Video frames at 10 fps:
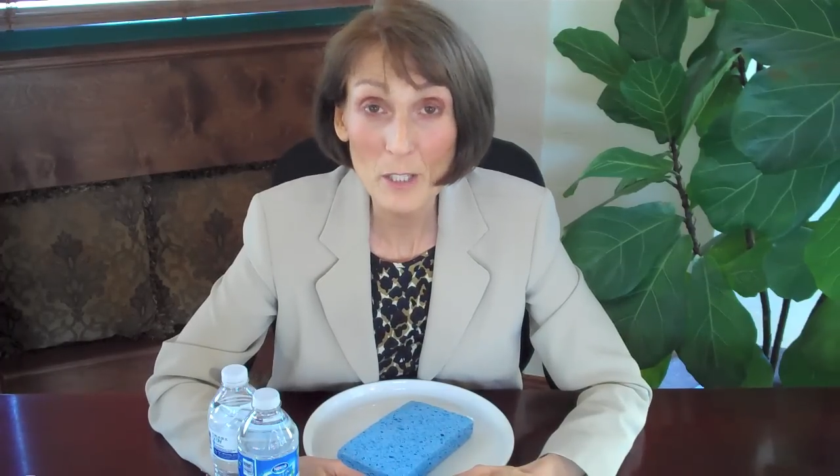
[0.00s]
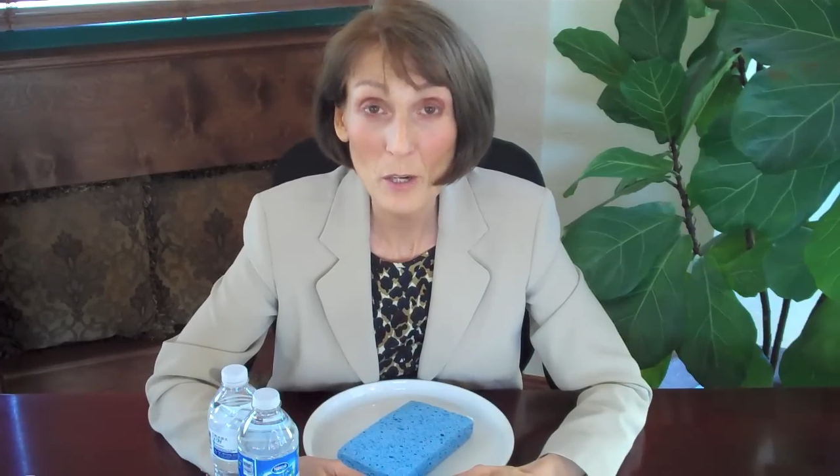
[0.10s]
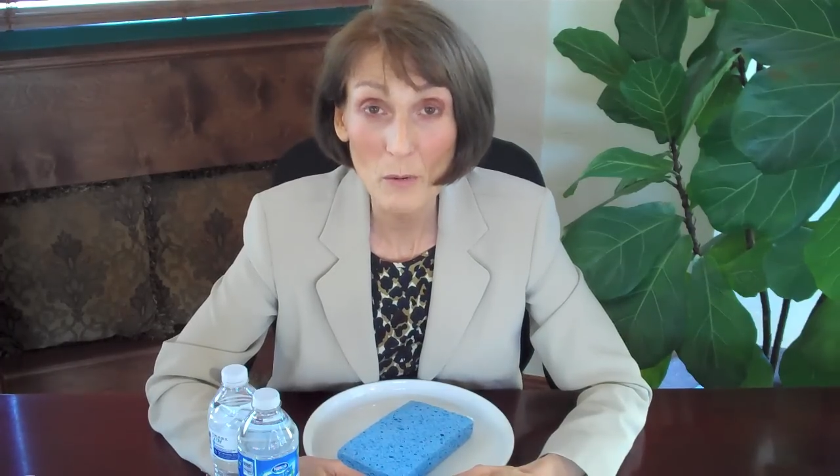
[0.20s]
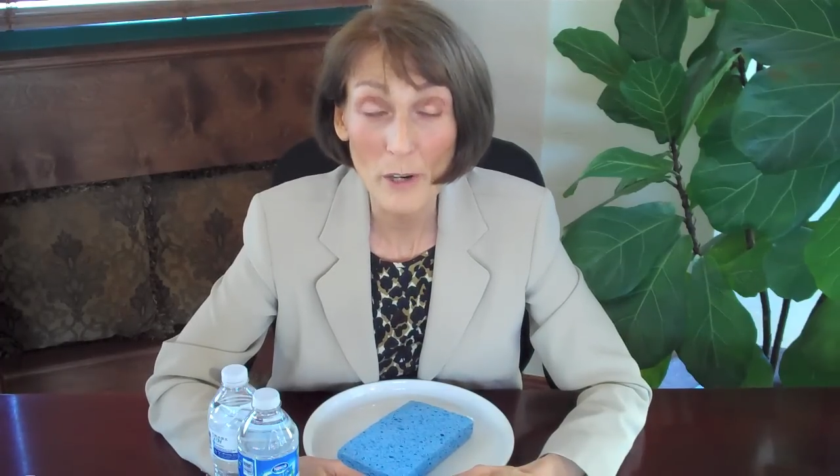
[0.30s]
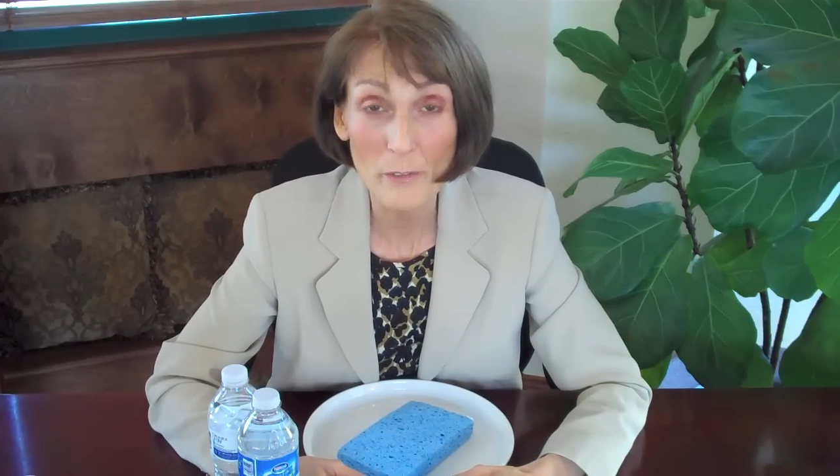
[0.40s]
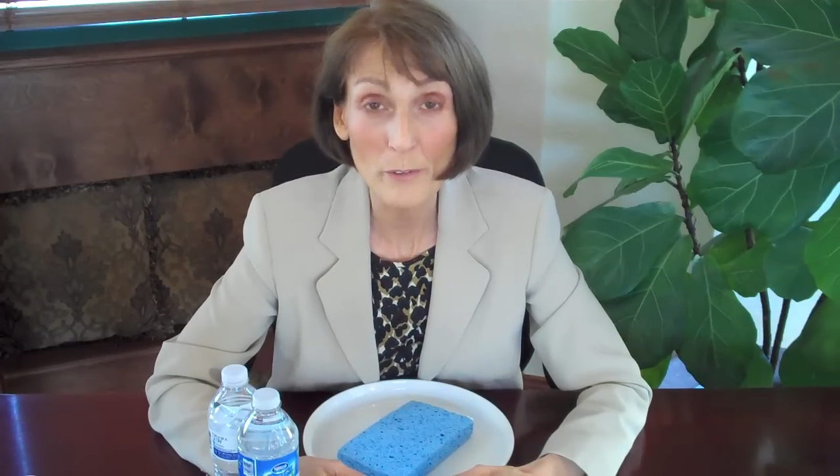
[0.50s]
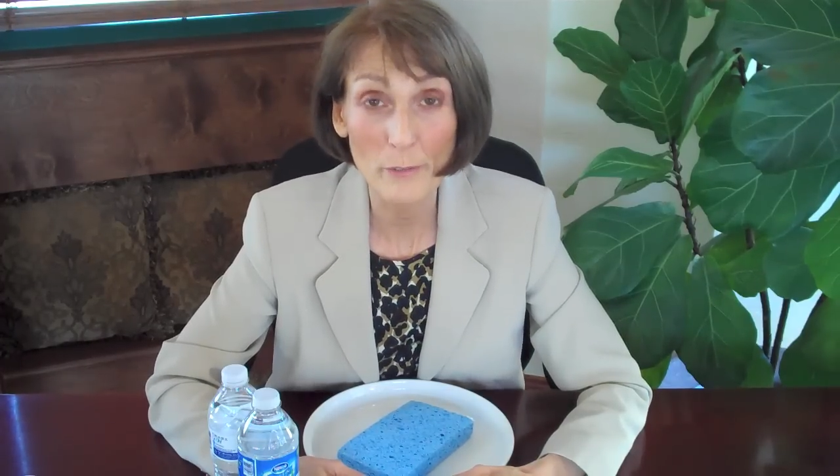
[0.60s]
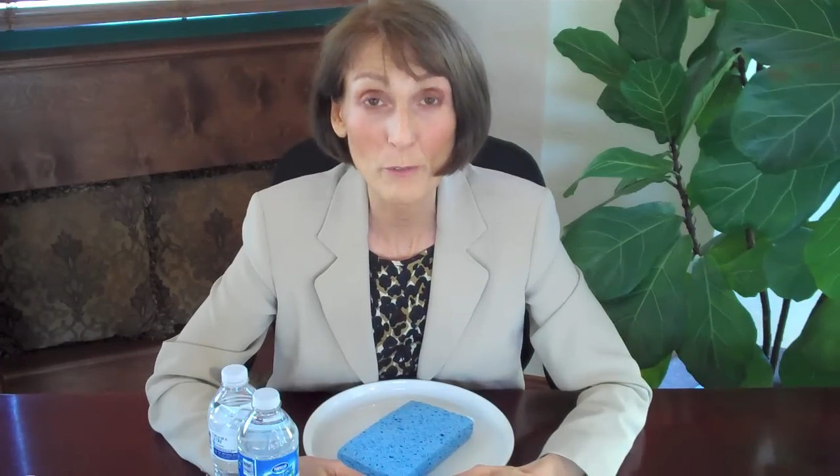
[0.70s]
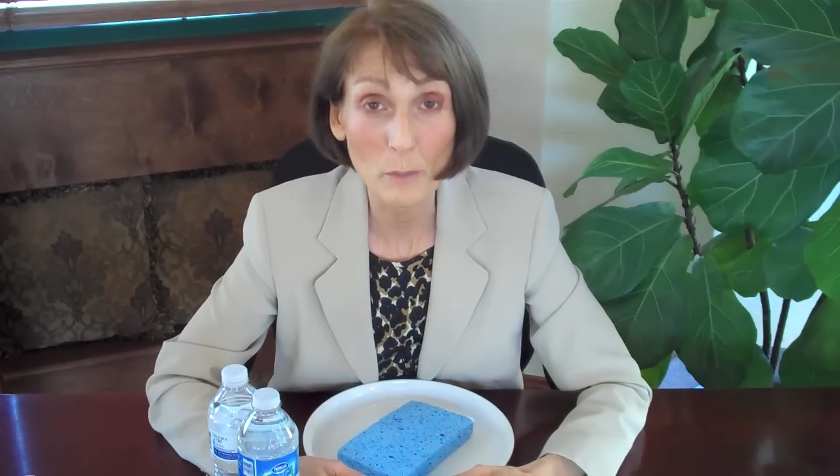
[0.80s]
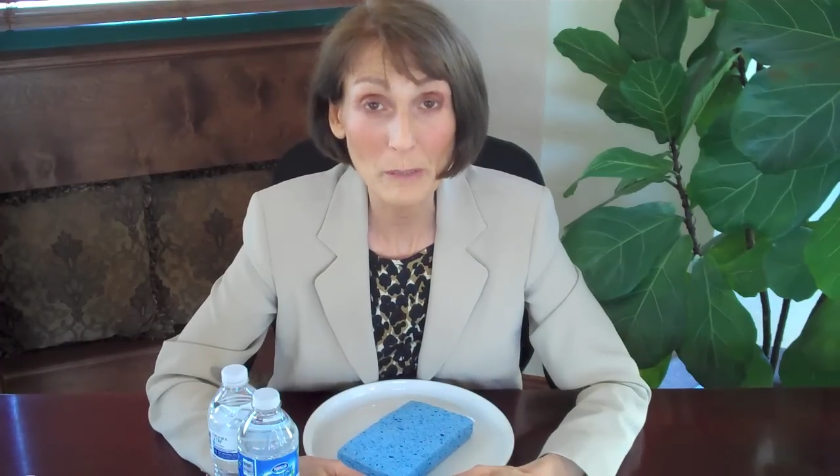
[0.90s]
co-author of the
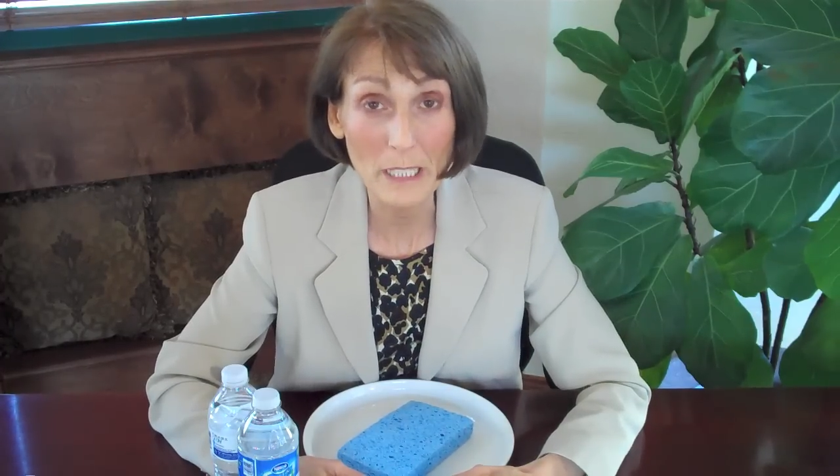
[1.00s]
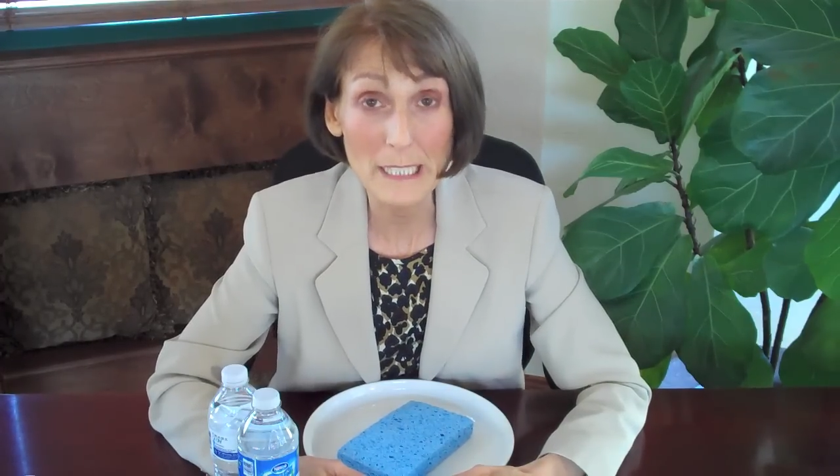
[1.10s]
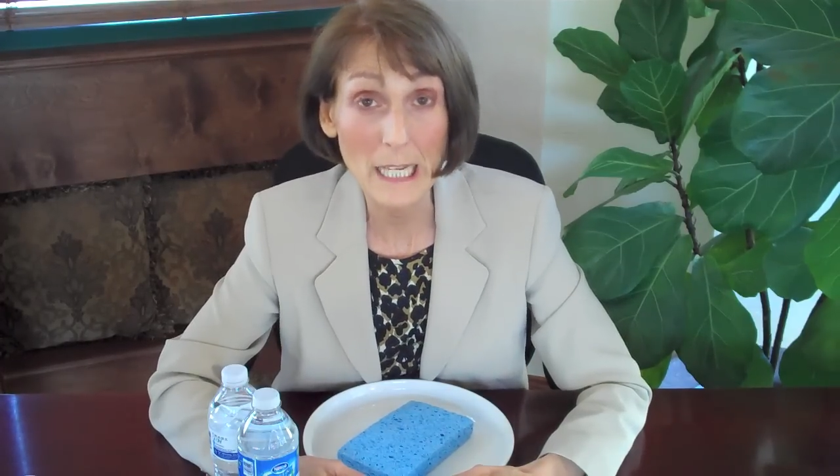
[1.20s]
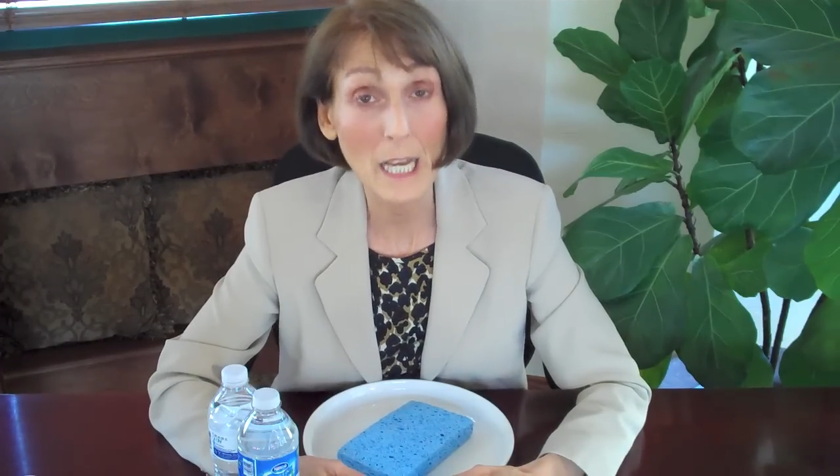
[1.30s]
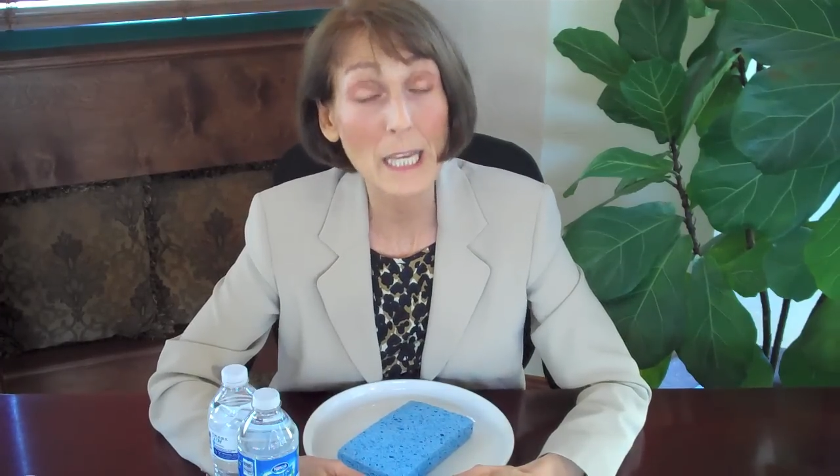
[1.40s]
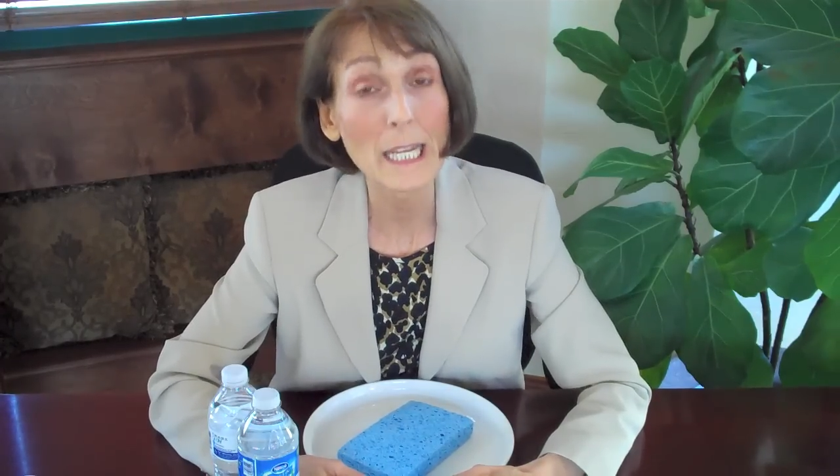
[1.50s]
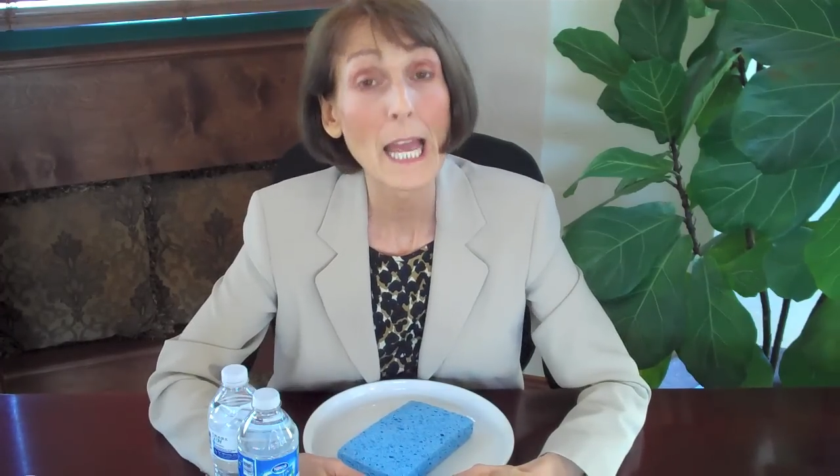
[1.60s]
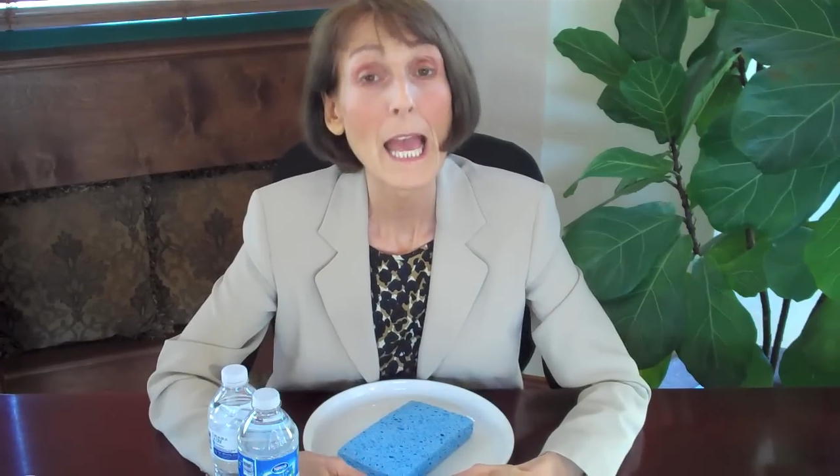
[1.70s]
Full Plate Diet,